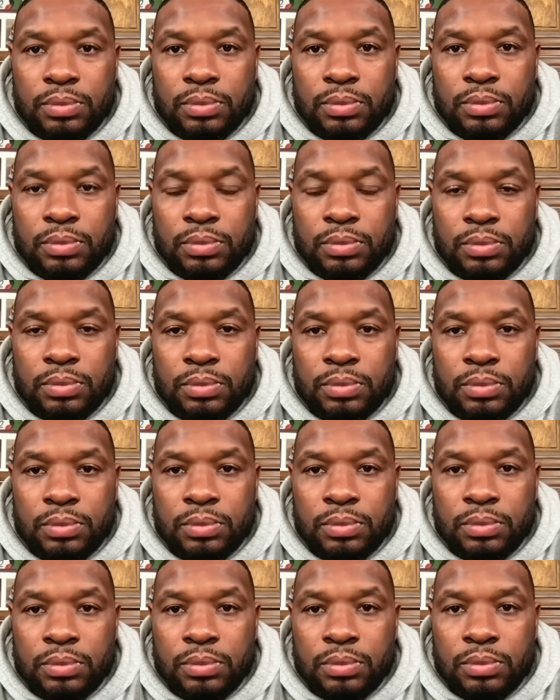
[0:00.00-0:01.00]

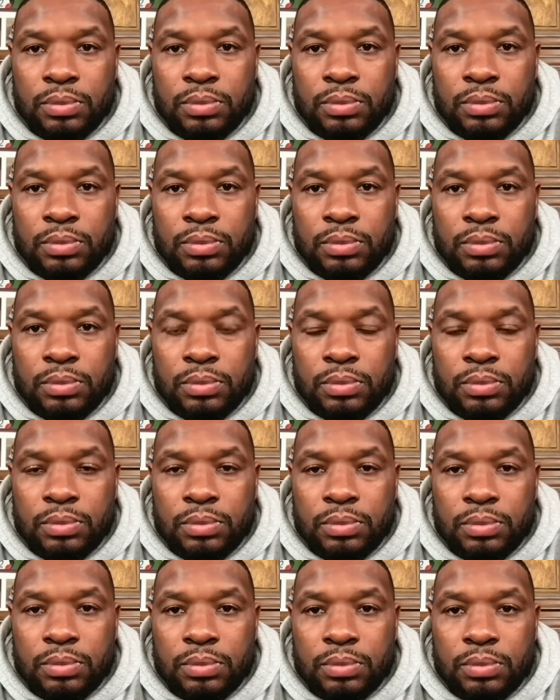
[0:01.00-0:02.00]

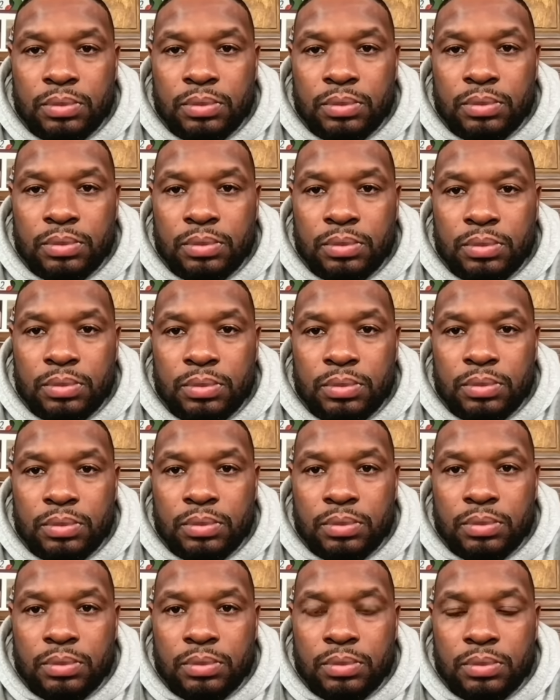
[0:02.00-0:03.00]

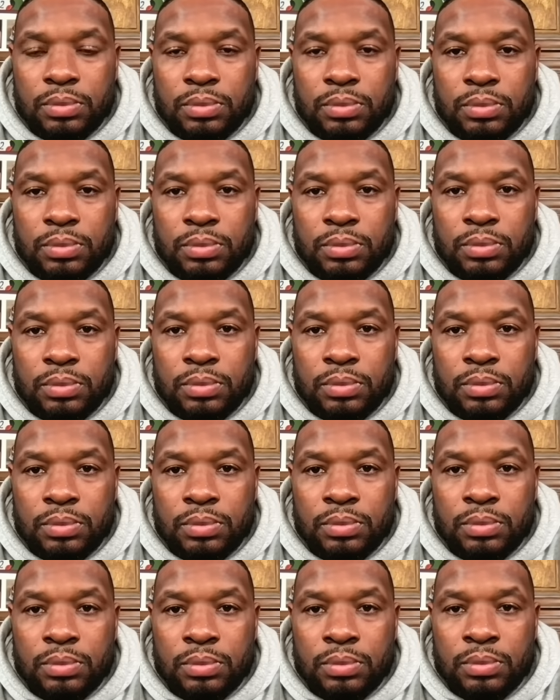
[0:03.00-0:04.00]

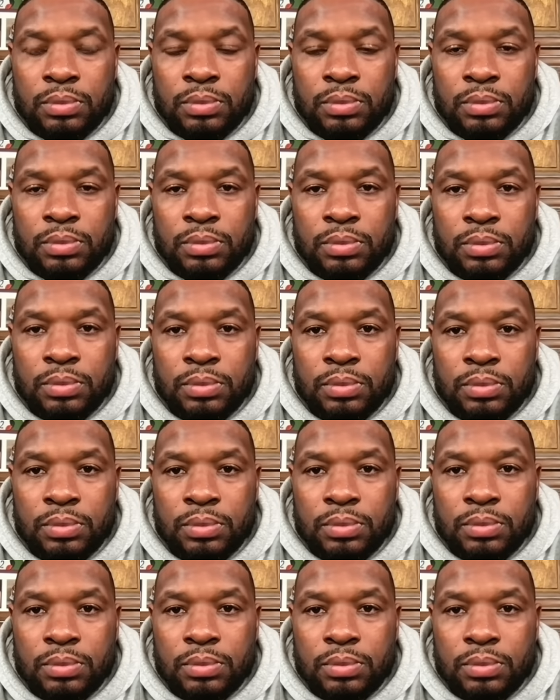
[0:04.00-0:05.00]

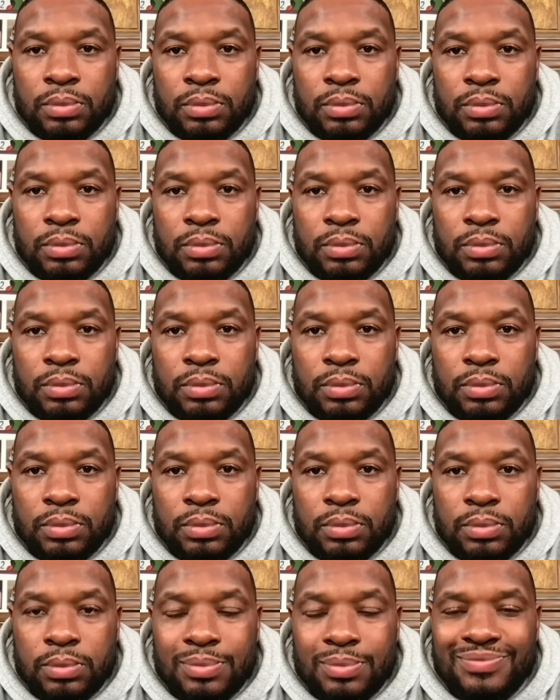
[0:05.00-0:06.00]

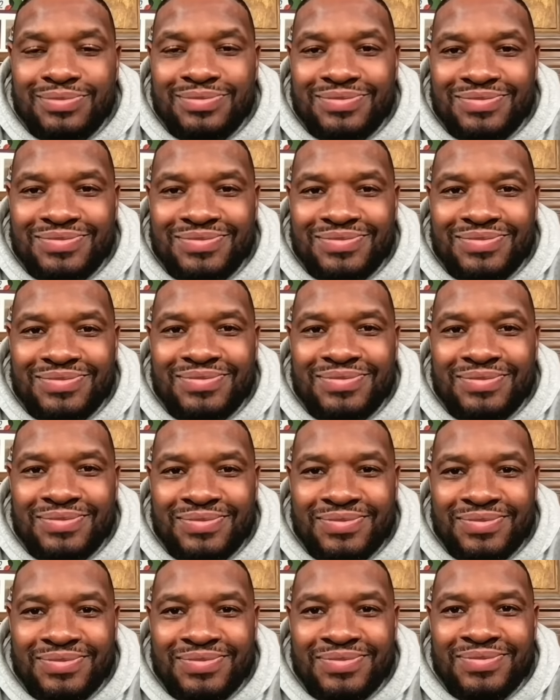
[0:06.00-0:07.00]

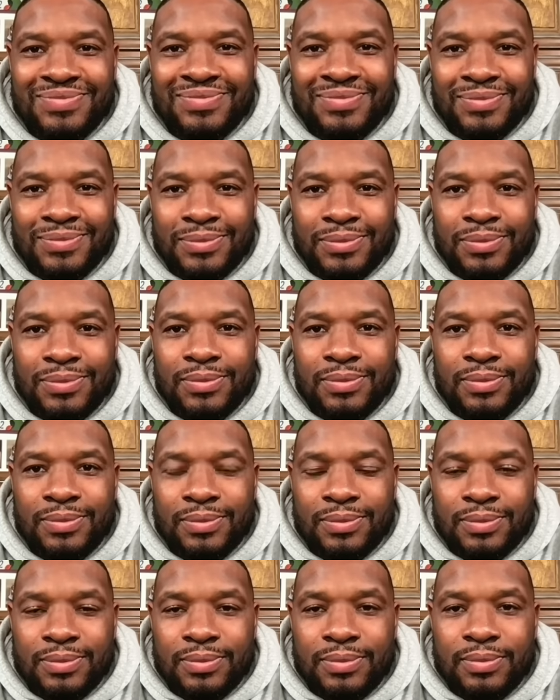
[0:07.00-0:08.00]
[no speech]